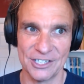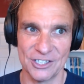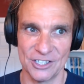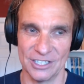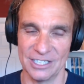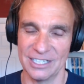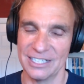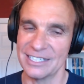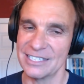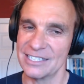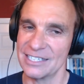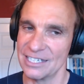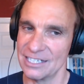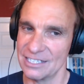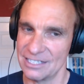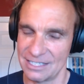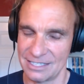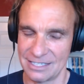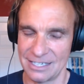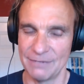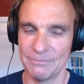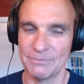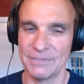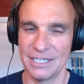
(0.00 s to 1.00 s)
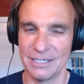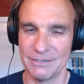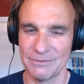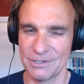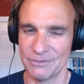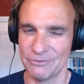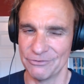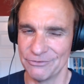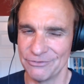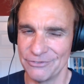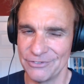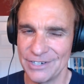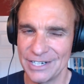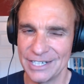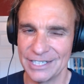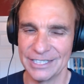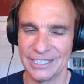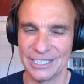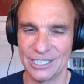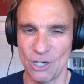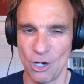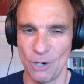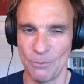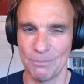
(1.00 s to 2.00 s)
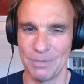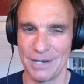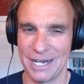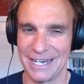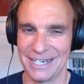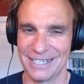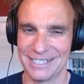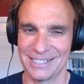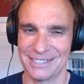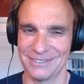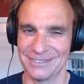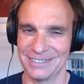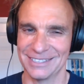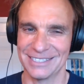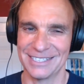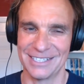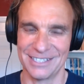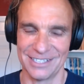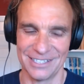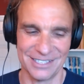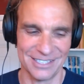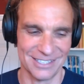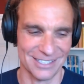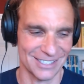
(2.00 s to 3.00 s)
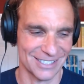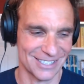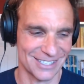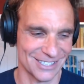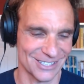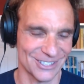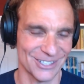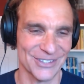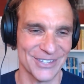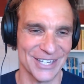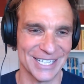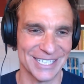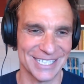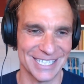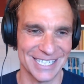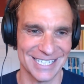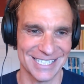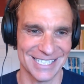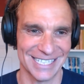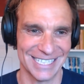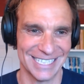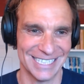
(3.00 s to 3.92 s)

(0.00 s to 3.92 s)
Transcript: and it's sometimes very complex. It's not that easy.